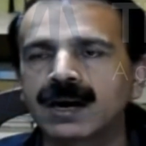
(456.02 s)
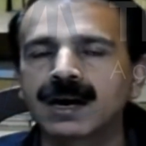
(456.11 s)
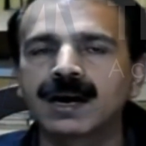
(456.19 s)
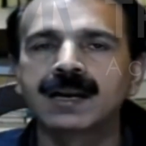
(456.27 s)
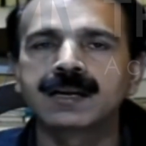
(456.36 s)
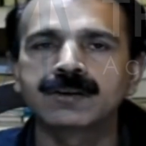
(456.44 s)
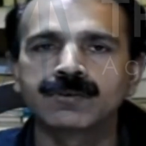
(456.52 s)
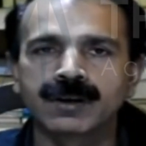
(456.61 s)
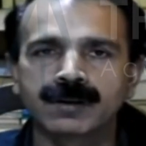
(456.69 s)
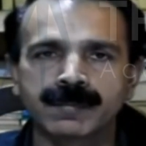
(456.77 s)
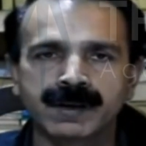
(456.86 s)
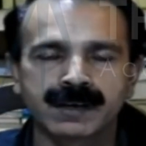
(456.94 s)
All
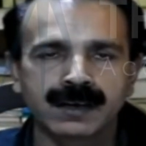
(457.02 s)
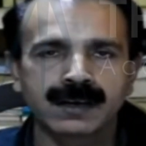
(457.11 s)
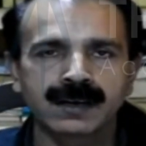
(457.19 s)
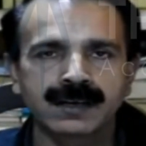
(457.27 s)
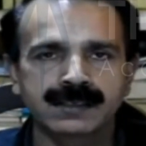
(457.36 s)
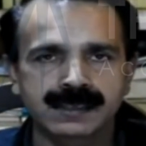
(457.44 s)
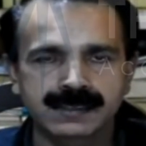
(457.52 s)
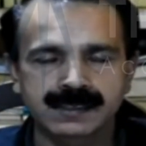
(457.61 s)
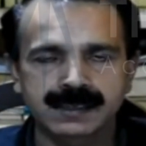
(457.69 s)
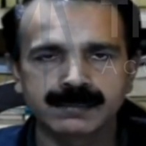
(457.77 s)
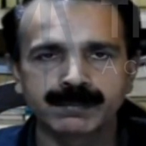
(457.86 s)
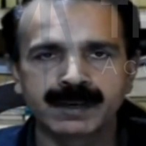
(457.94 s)
requirements are
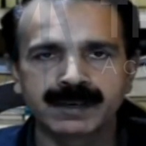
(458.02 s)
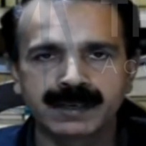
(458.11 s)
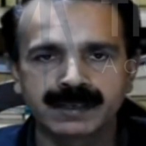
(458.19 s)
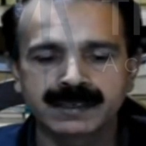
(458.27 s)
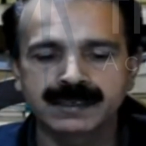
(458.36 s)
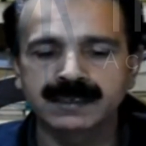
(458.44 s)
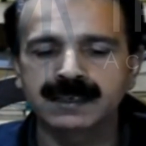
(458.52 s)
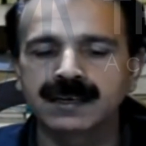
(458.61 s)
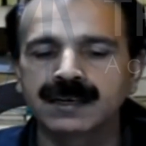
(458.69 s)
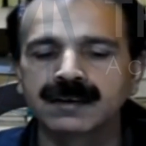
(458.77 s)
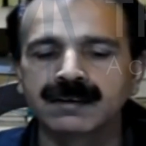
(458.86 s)
necessary, mandatory.